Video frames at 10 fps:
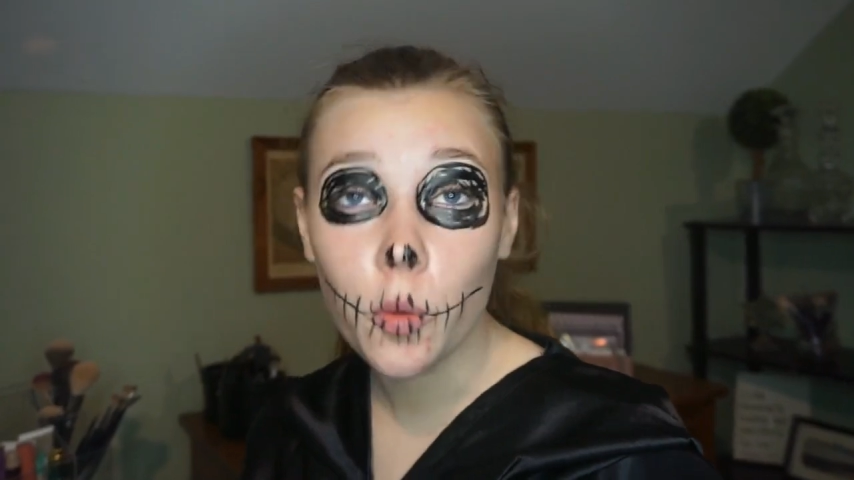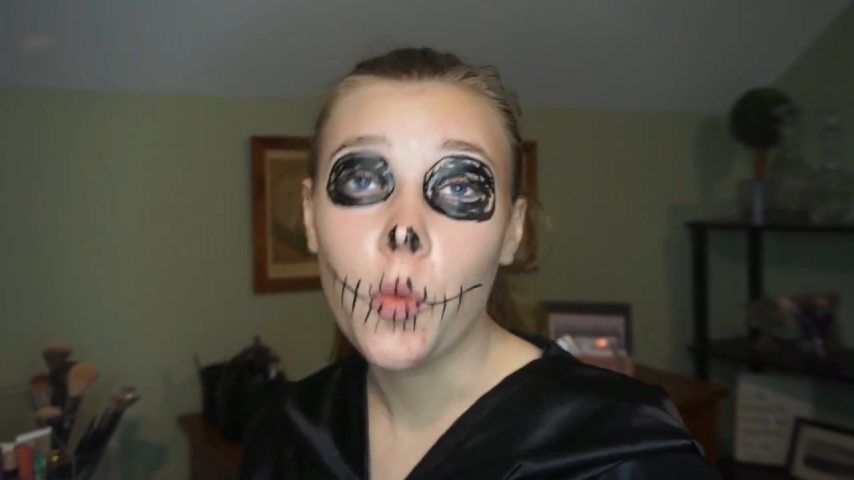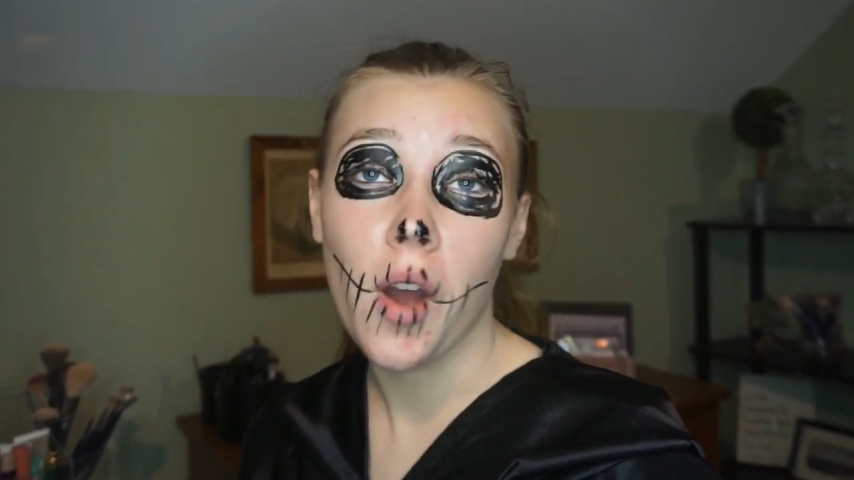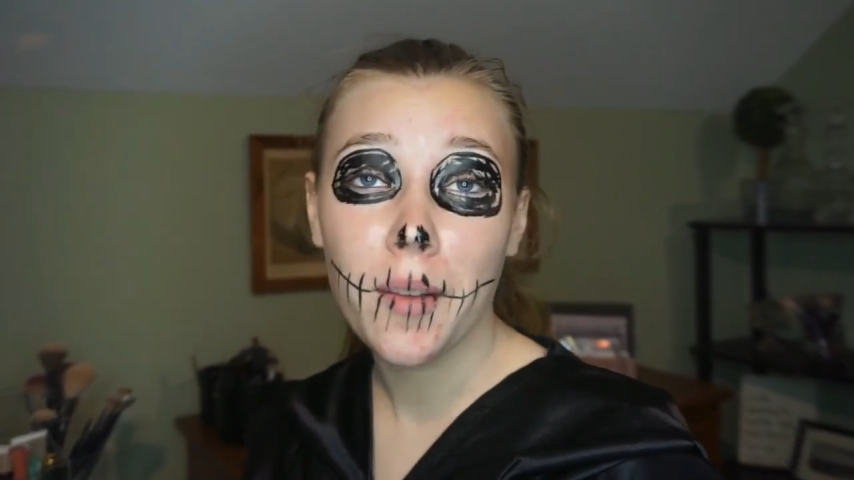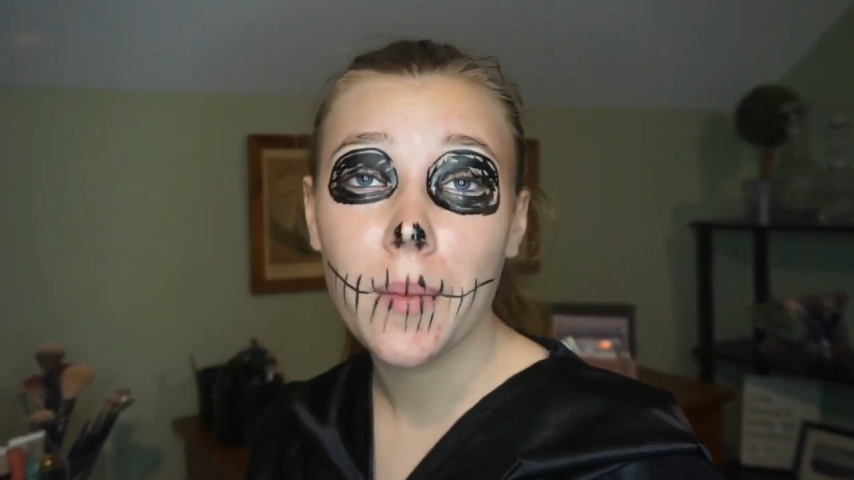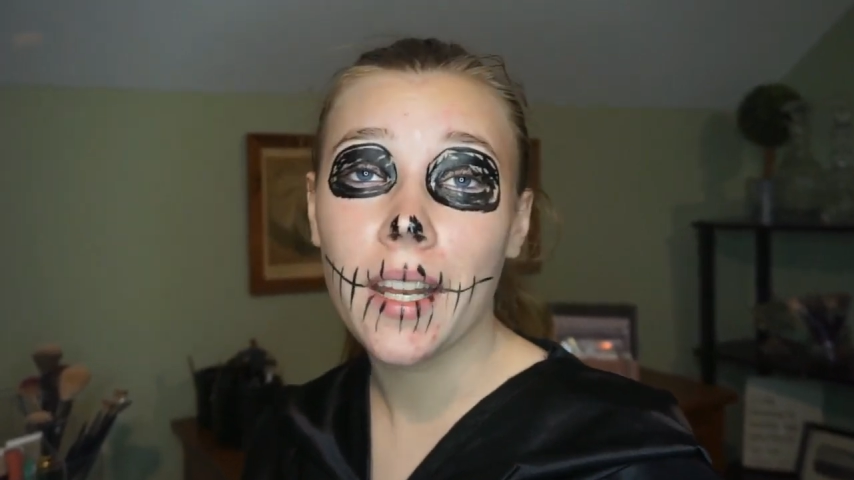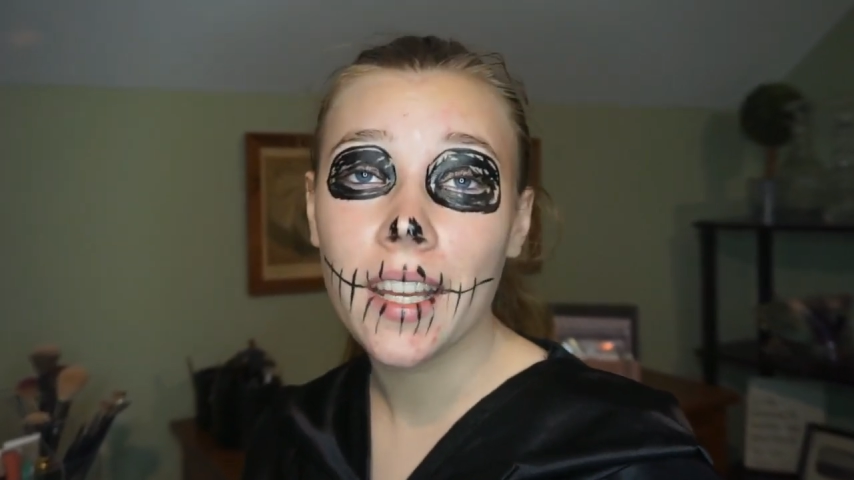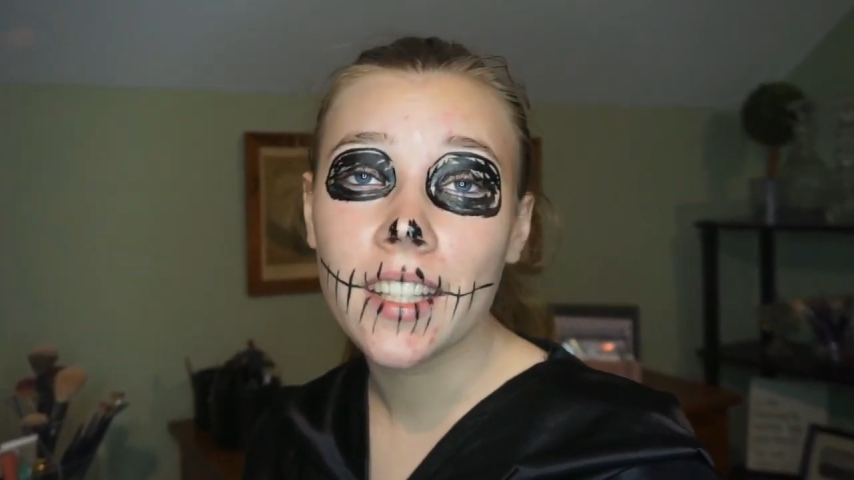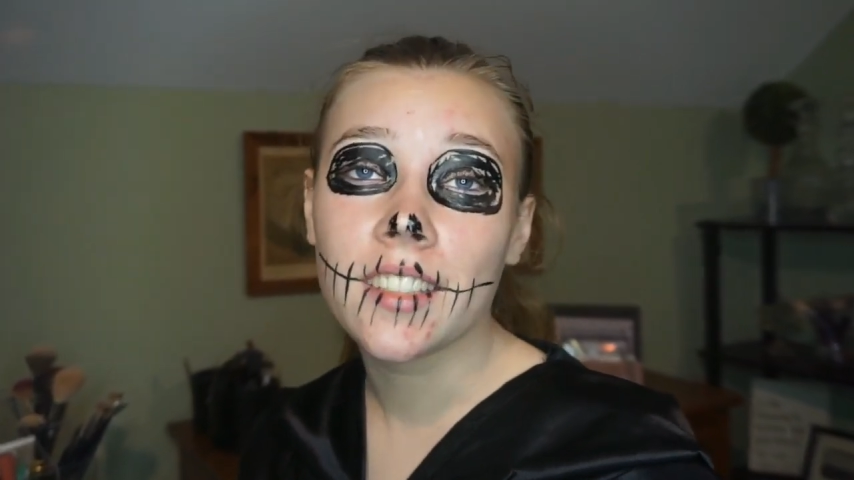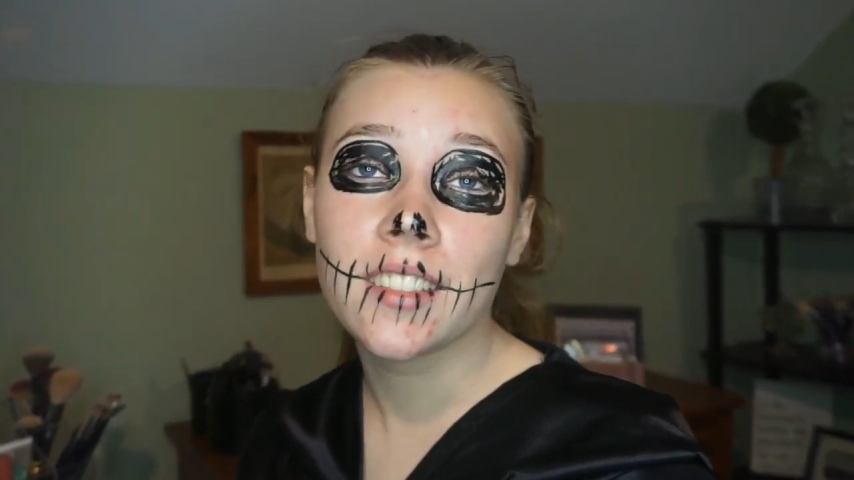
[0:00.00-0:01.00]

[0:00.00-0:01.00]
1 minute,